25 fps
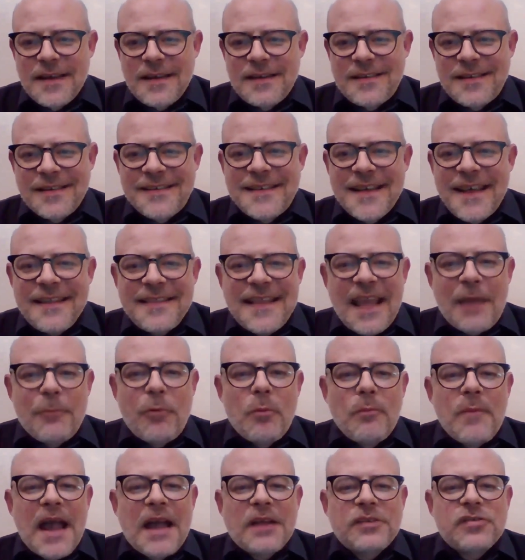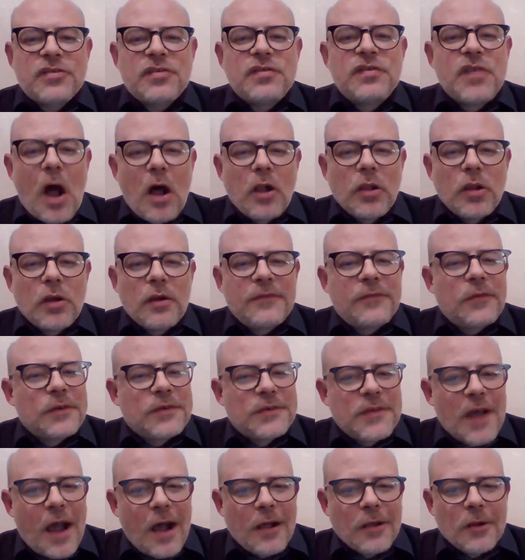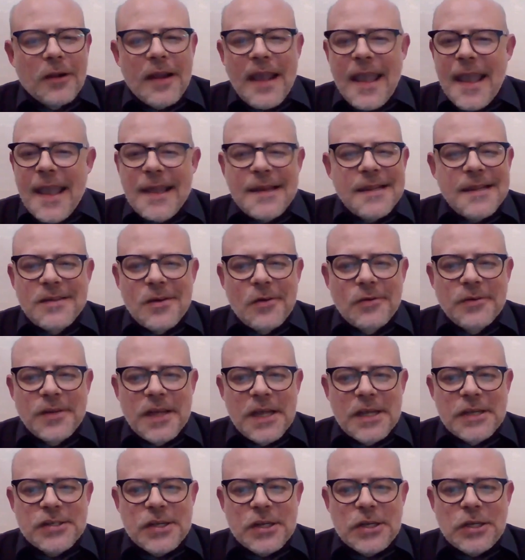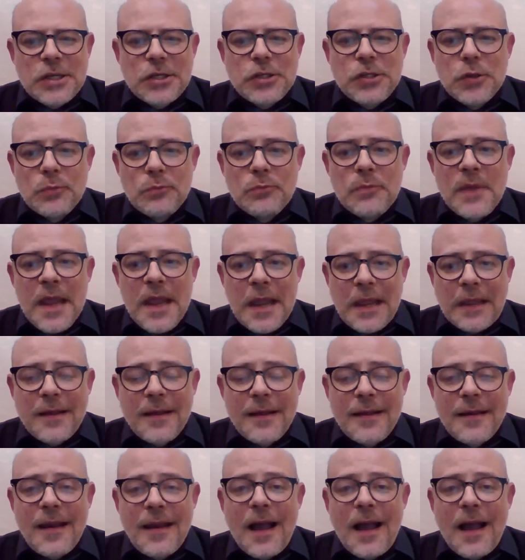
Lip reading: Today, they will match dollar for dollar any donation you make